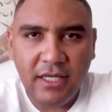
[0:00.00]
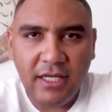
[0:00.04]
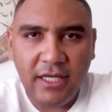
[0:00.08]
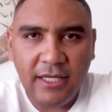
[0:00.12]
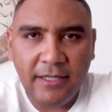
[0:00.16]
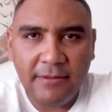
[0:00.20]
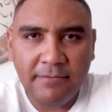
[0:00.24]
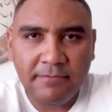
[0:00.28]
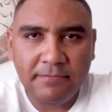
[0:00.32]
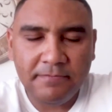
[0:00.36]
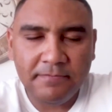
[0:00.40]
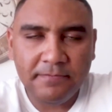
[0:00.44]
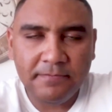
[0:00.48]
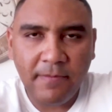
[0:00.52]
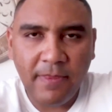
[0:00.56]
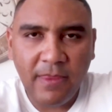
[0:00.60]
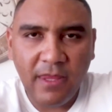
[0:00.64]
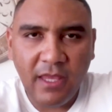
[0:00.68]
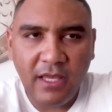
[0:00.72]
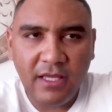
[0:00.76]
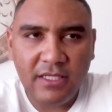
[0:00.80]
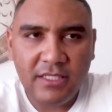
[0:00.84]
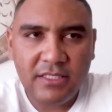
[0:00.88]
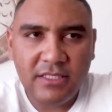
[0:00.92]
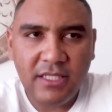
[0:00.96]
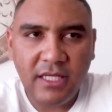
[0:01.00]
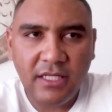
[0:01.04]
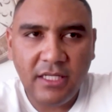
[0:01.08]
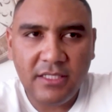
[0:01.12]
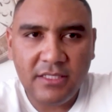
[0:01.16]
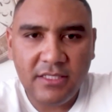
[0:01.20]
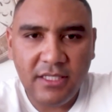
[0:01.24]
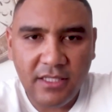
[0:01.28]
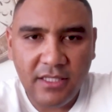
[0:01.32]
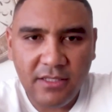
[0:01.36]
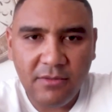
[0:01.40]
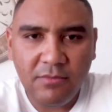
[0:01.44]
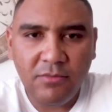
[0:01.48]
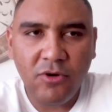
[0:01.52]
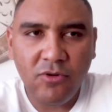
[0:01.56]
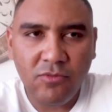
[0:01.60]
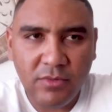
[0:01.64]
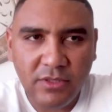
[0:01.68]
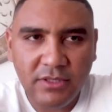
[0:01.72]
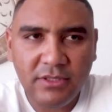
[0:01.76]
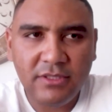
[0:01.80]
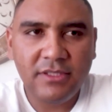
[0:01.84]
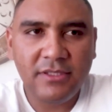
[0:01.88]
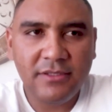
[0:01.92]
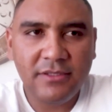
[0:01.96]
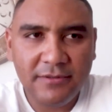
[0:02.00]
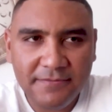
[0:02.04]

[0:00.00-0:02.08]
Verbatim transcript: um, status at the moment.